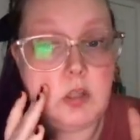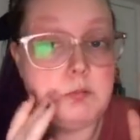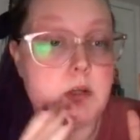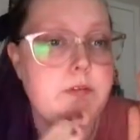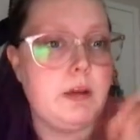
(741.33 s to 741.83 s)

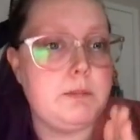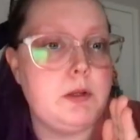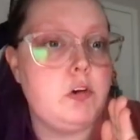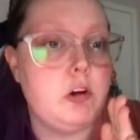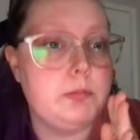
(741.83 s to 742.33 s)
my
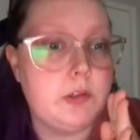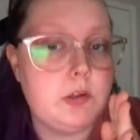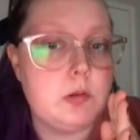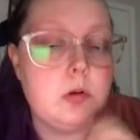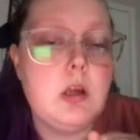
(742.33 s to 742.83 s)
VIP group
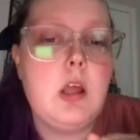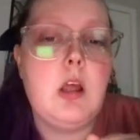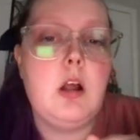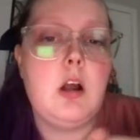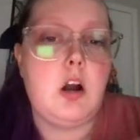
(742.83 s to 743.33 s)
too,
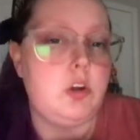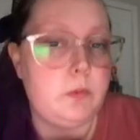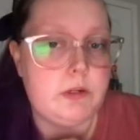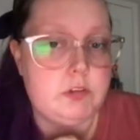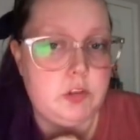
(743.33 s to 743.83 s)
all you
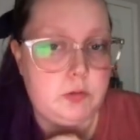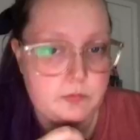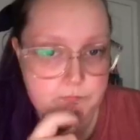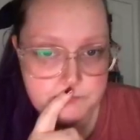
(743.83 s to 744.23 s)
have to do is,